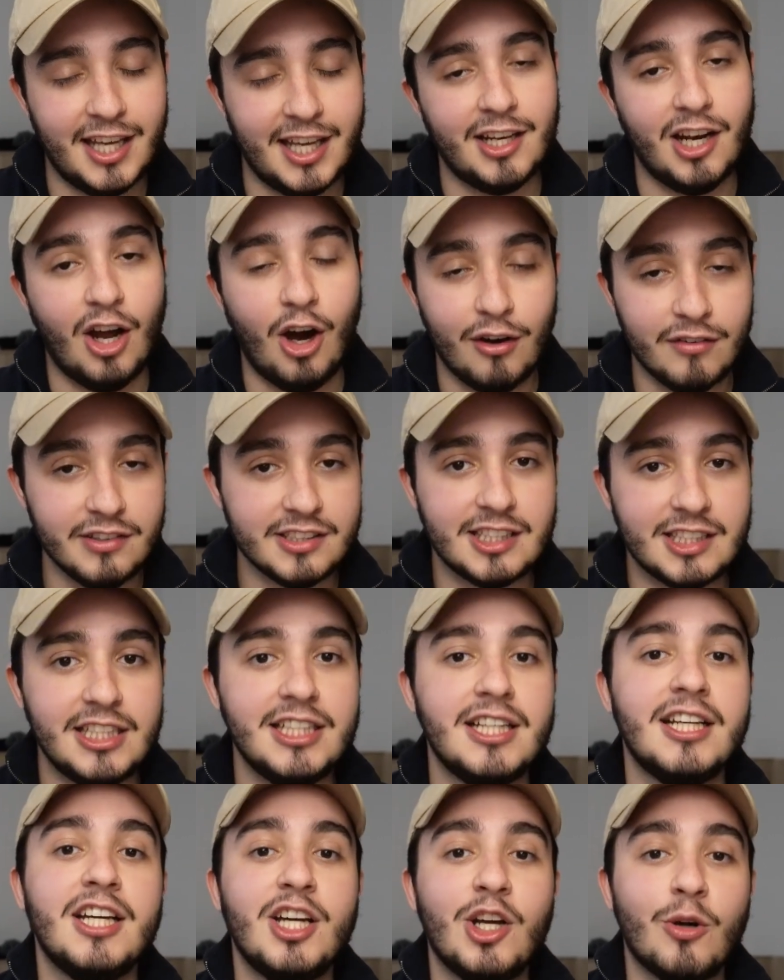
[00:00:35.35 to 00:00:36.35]
And
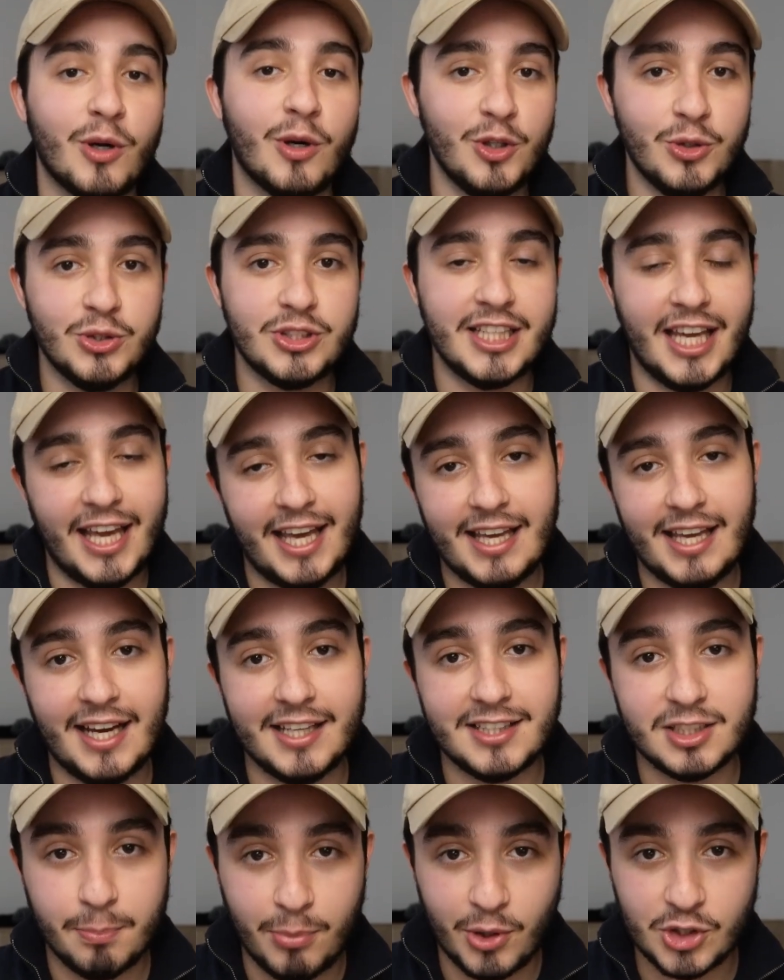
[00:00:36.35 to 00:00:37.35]
obviously, we're using AI
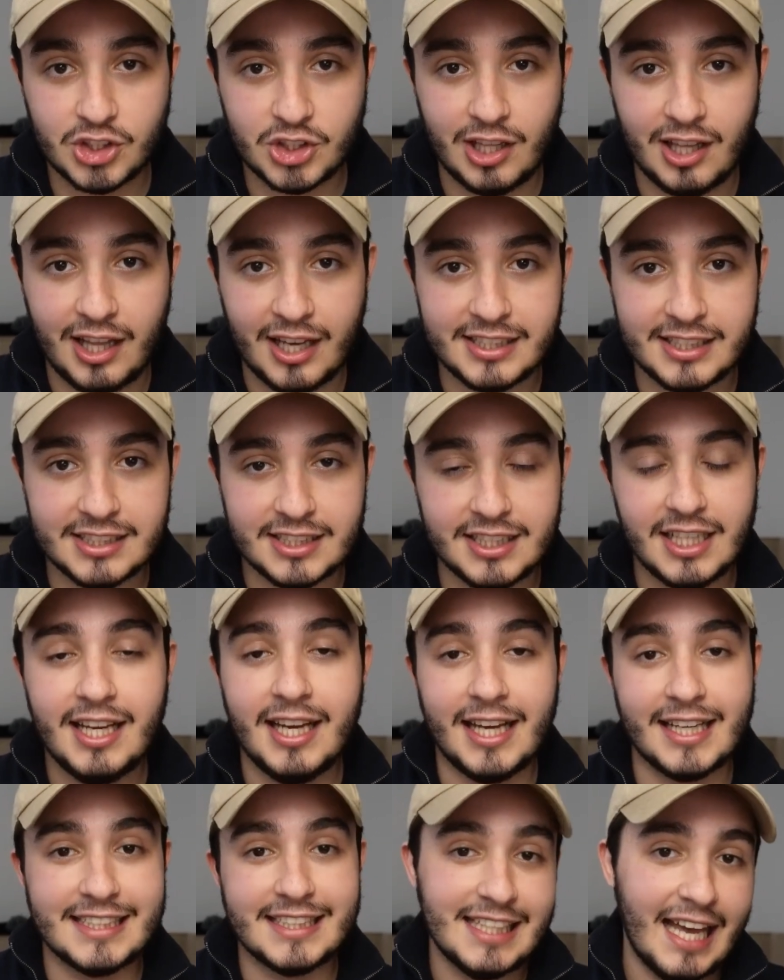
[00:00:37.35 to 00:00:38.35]
to personalize it
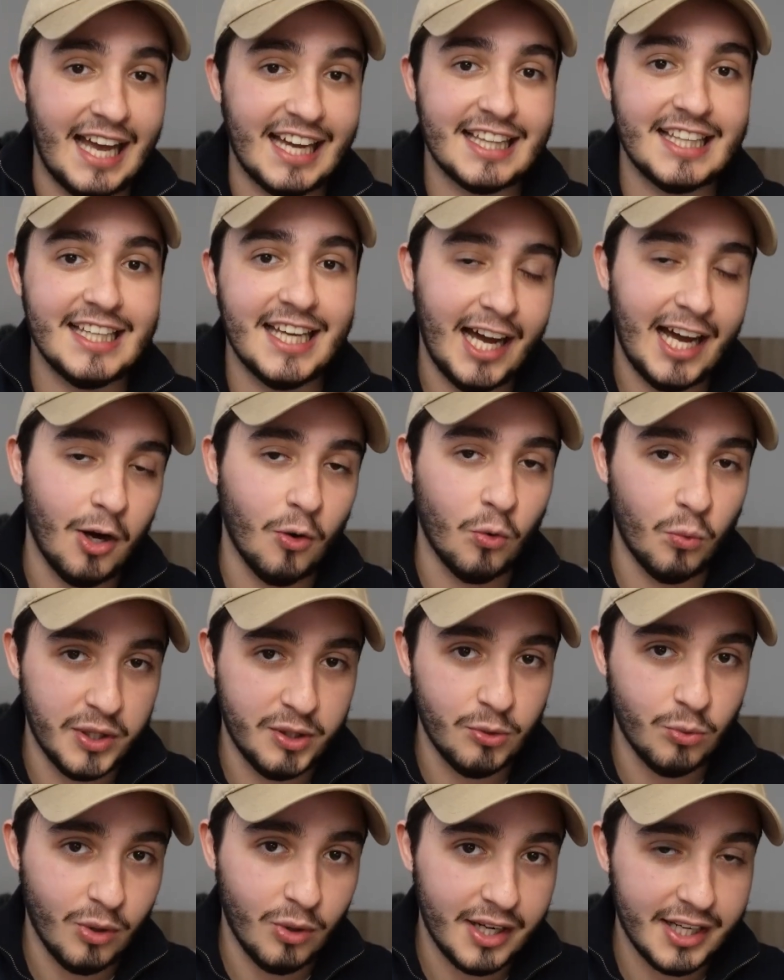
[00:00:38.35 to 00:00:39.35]
exactly how
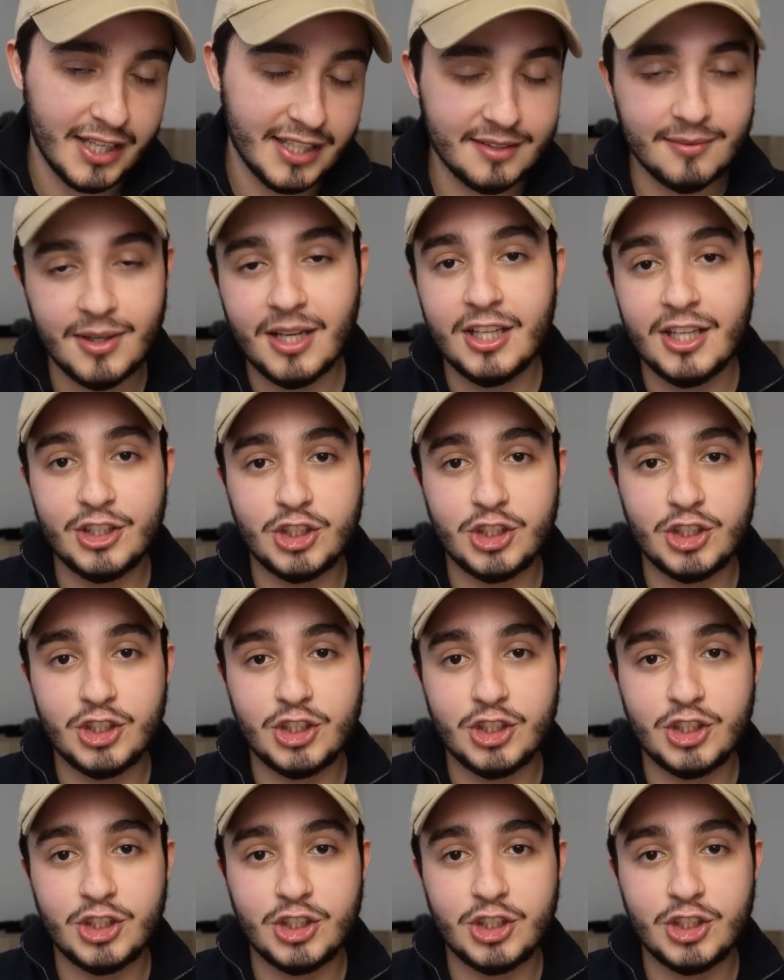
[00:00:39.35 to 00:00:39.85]
we want it.